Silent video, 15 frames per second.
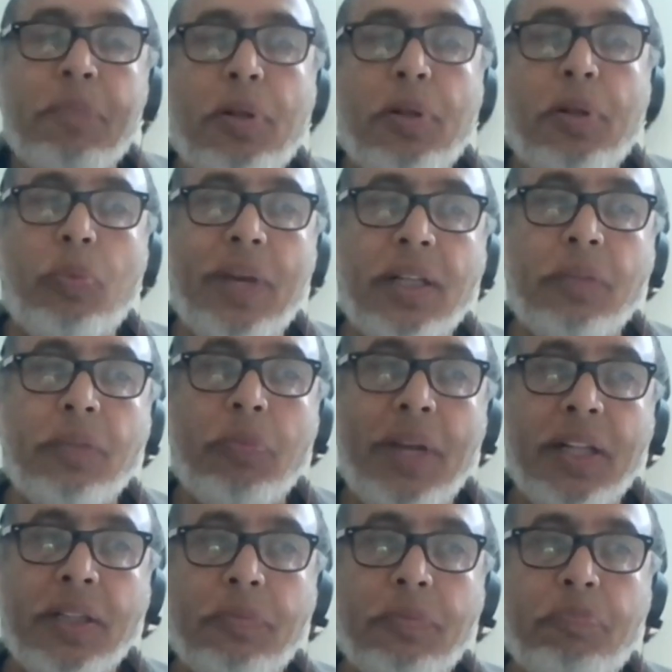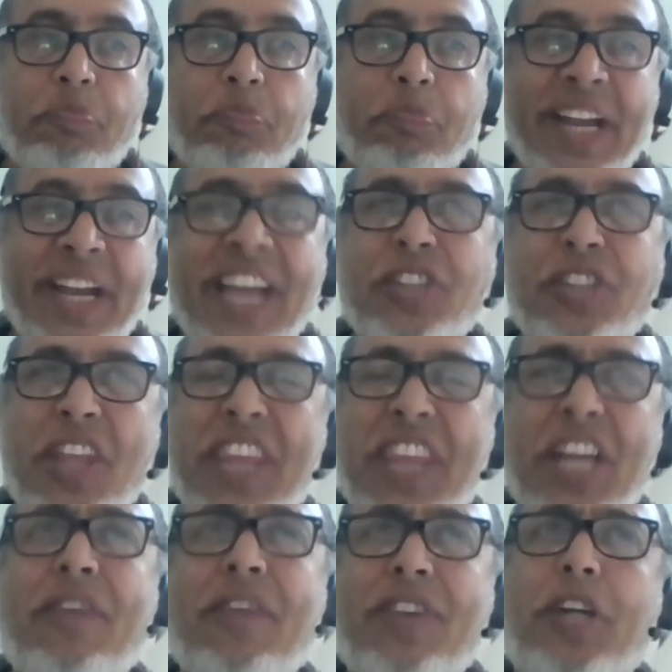people will begin to
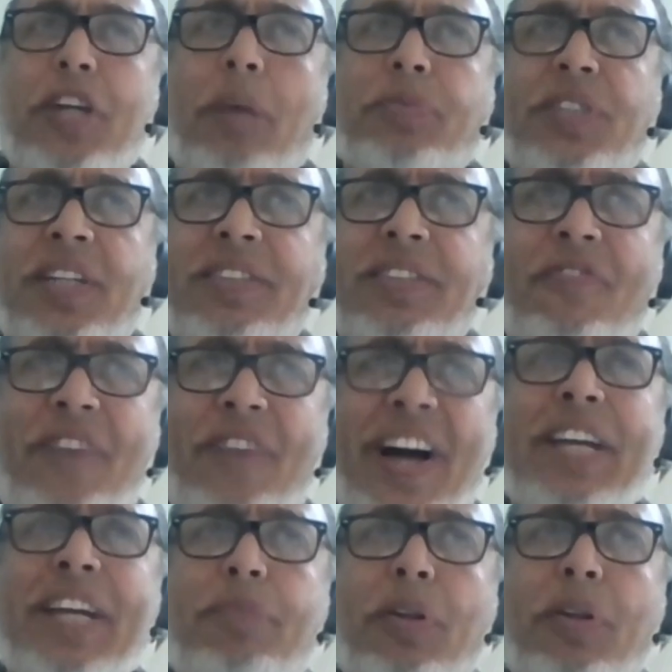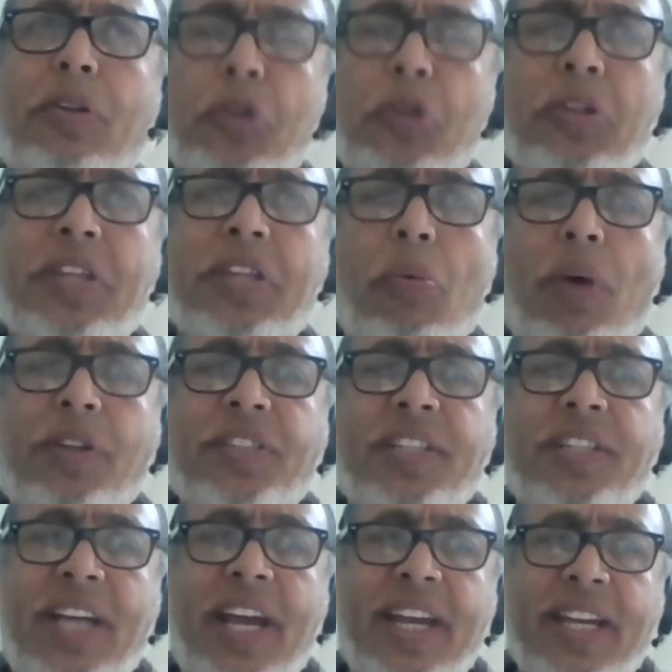think of adoption as a viable route they want
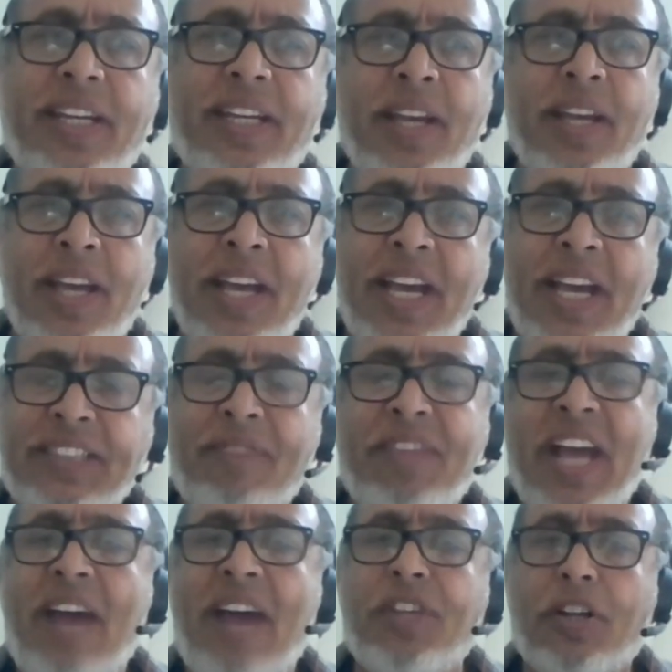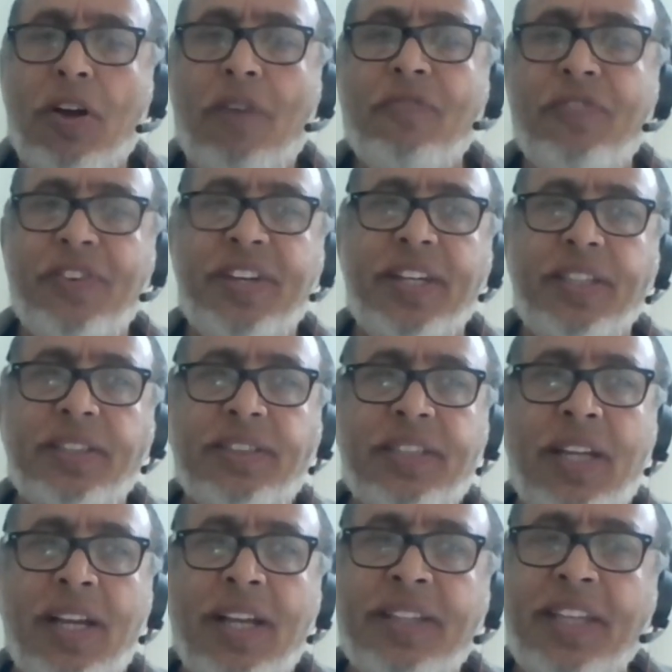to take is if they have the
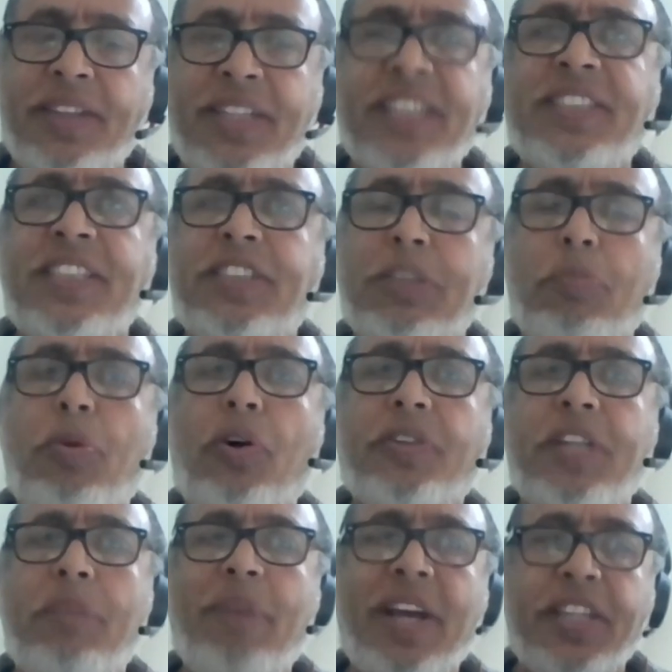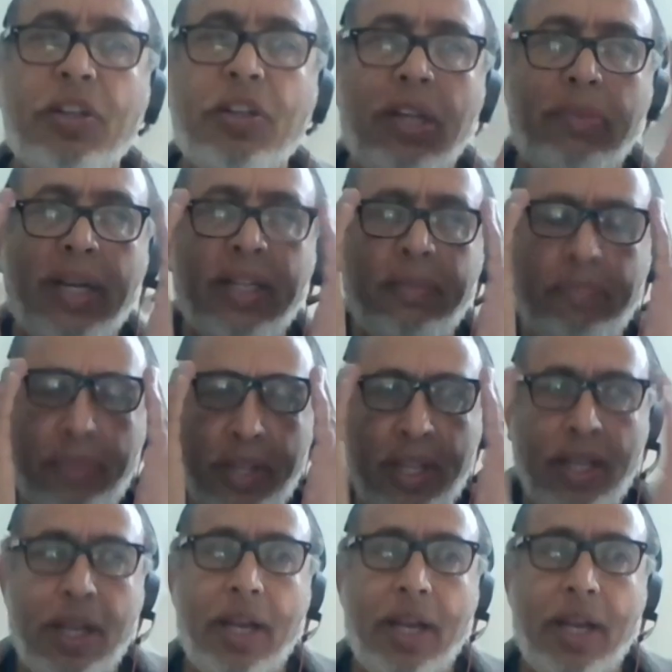confidence that this is supported by the ulama.